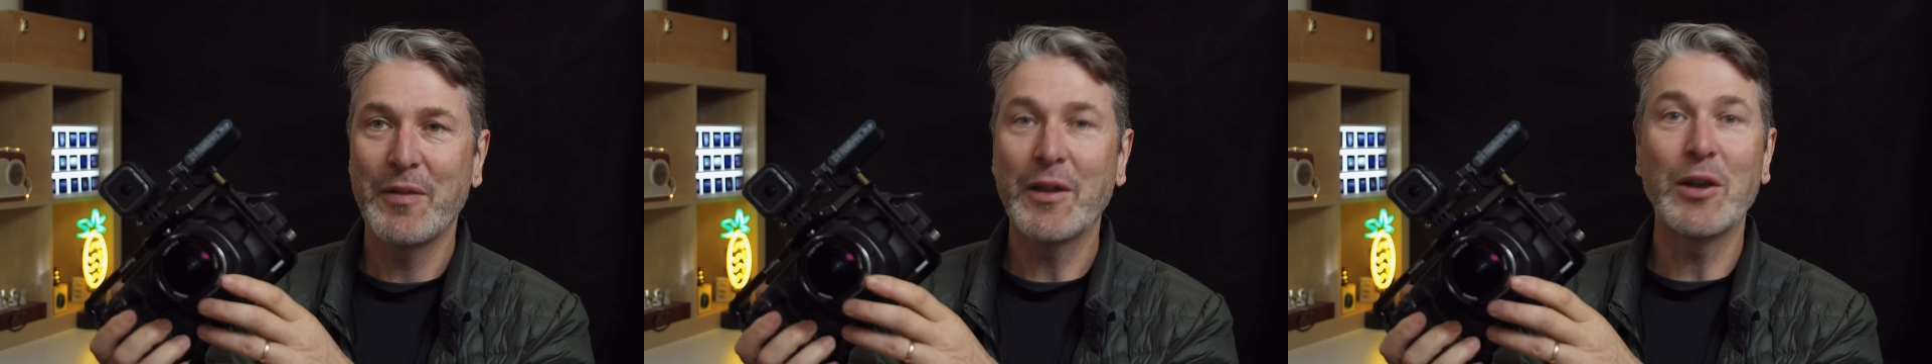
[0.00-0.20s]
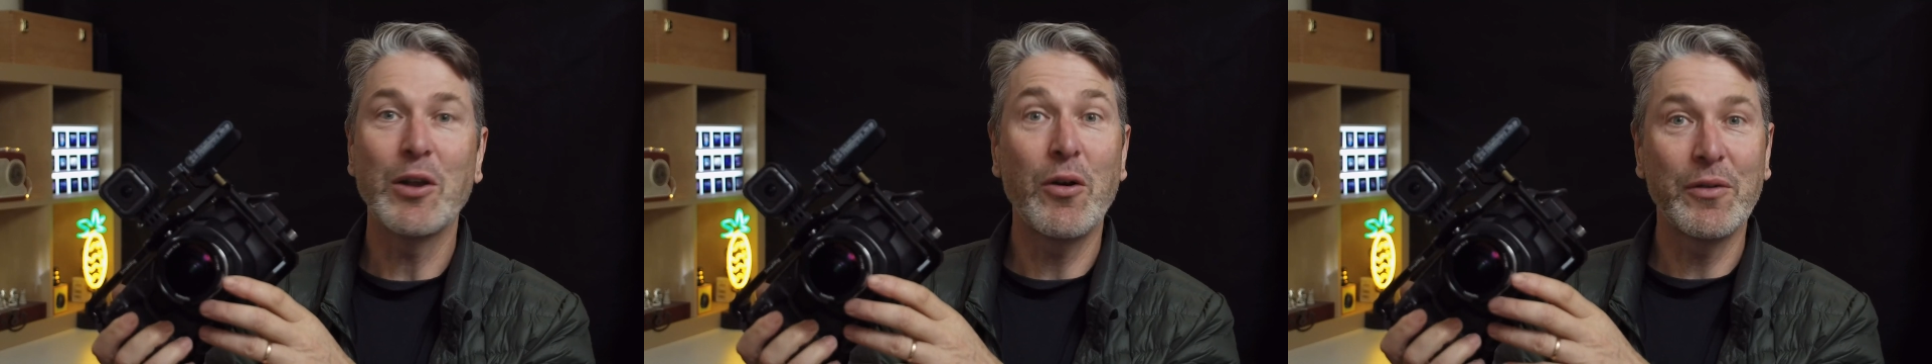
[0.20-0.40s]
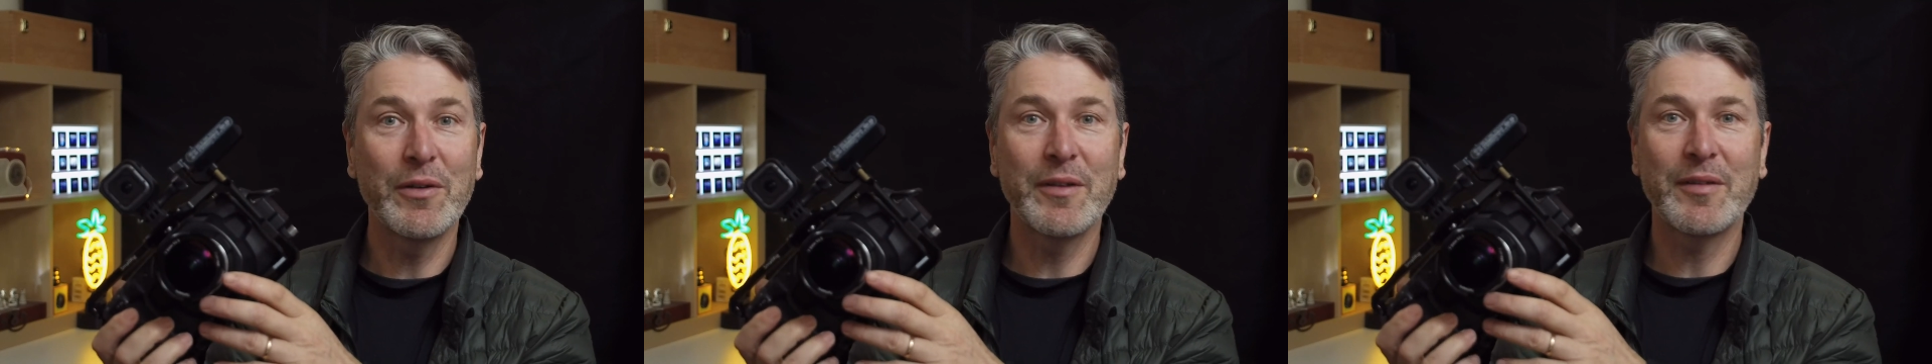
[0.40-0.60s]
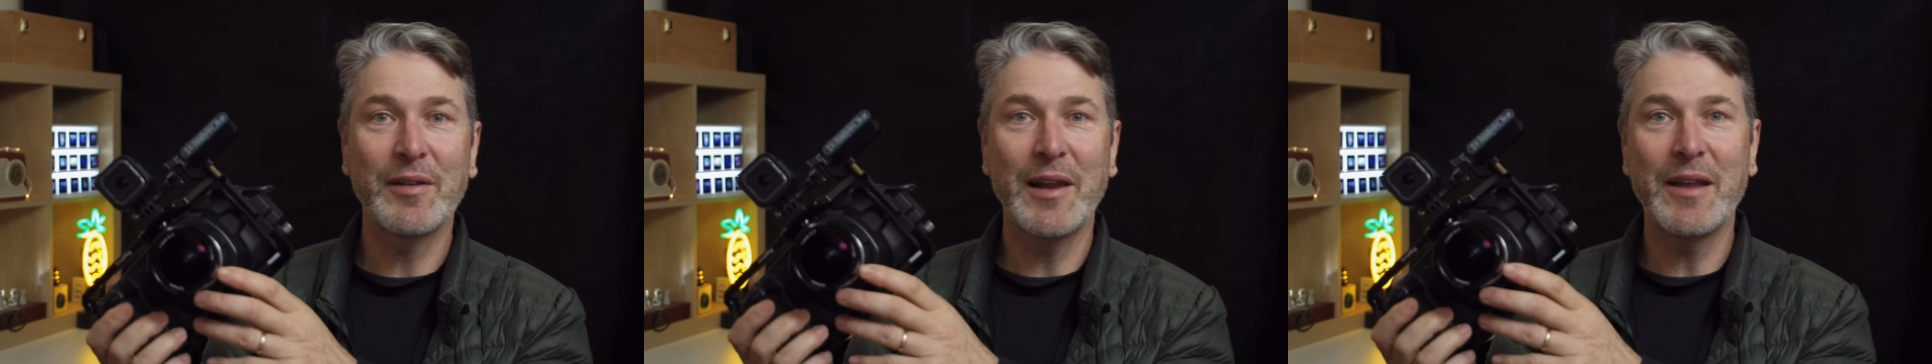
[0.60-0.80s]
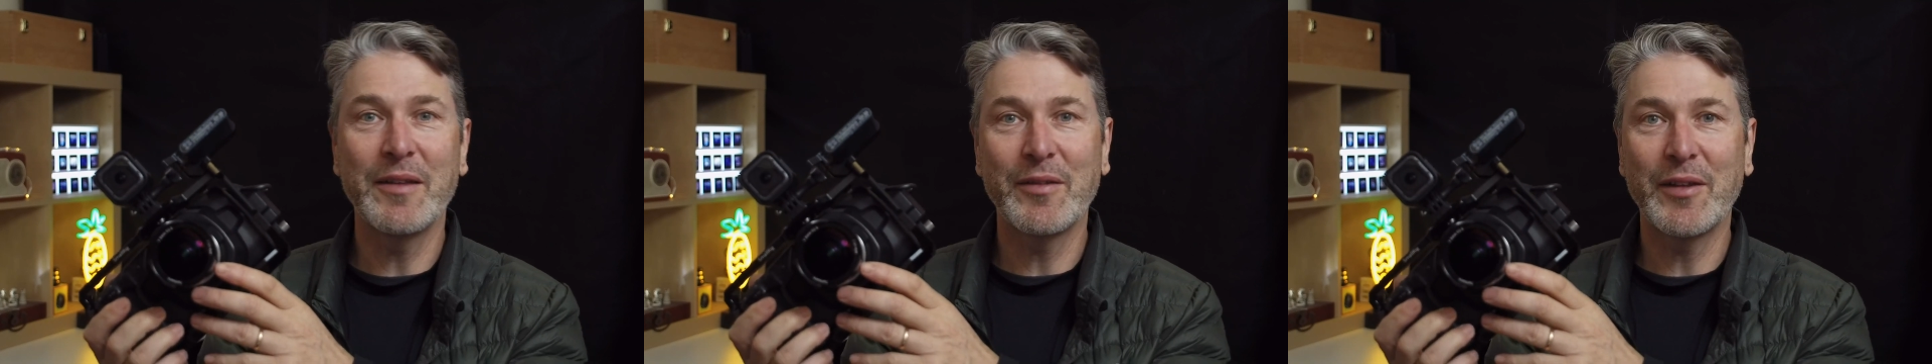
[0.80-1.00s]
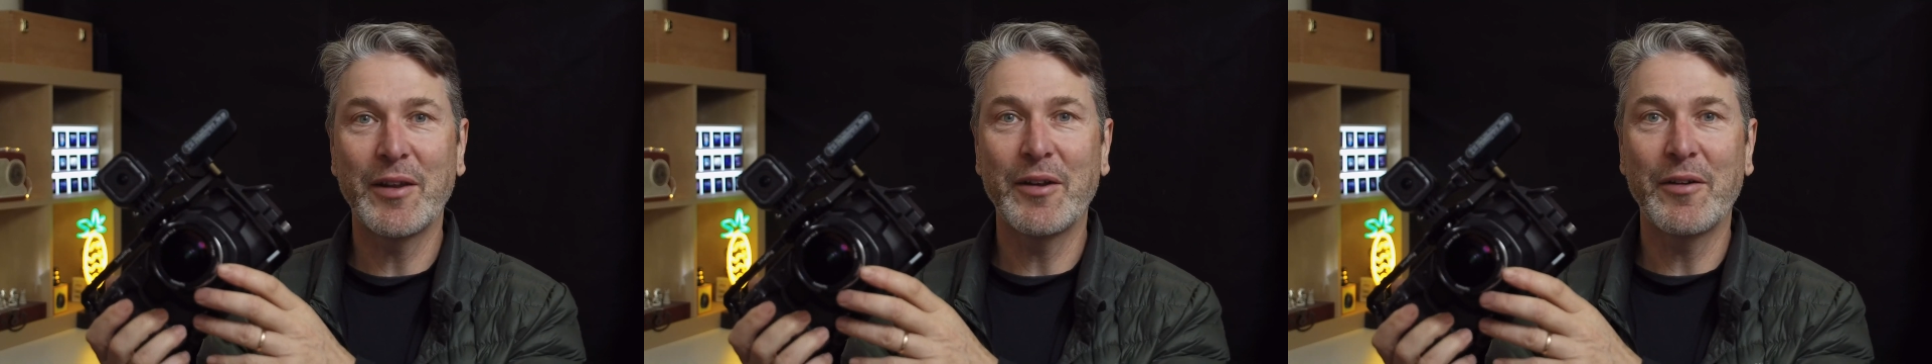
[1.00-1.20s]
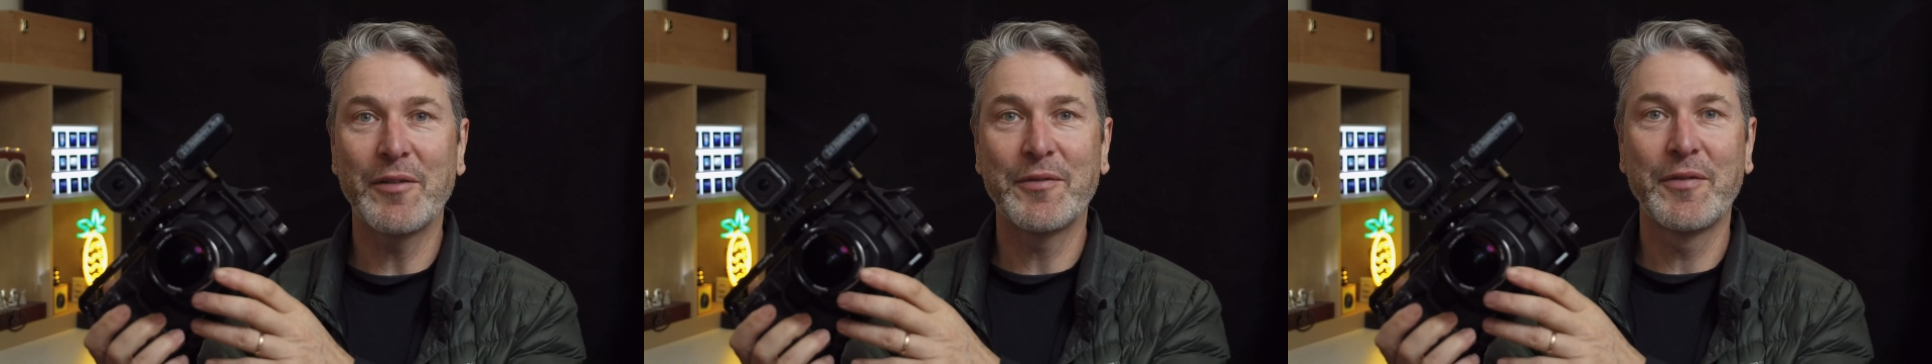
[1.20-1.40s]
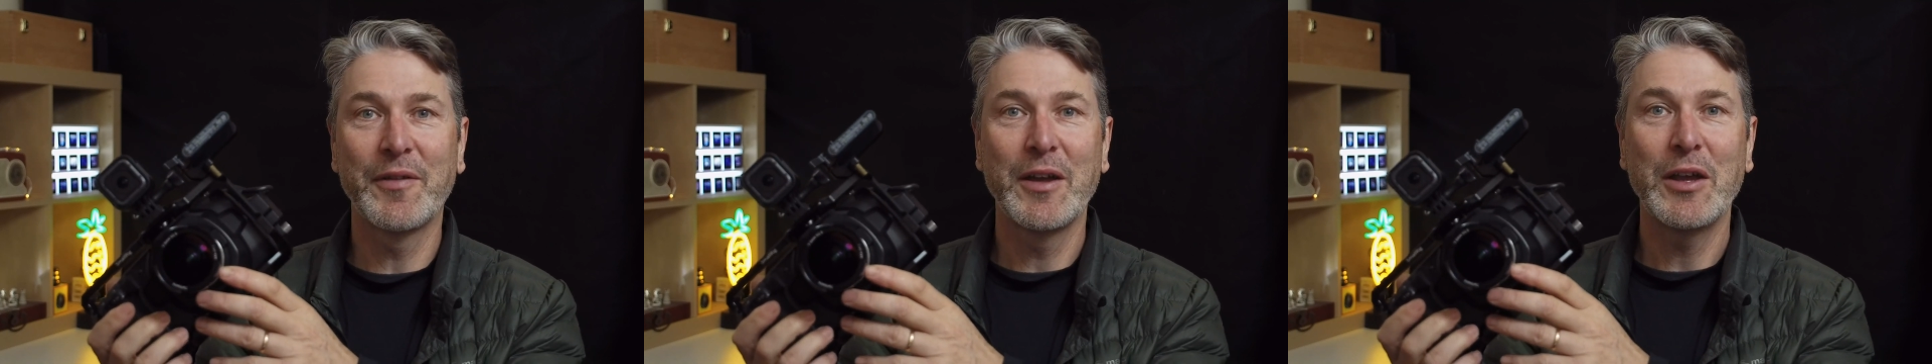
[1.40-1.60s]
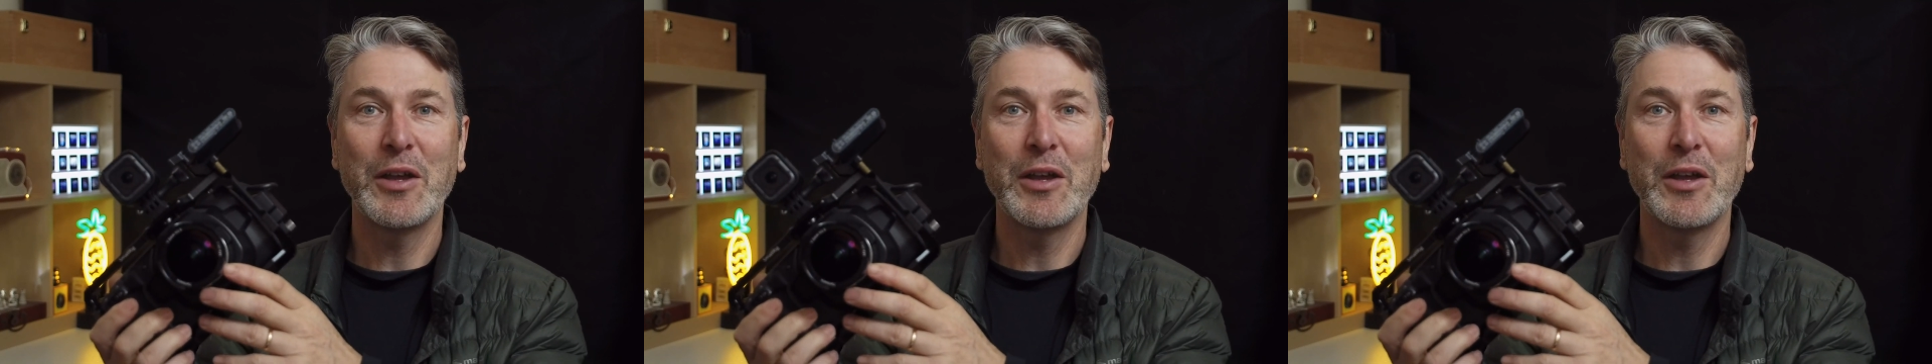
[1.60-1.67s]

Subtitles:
The longest lens that I've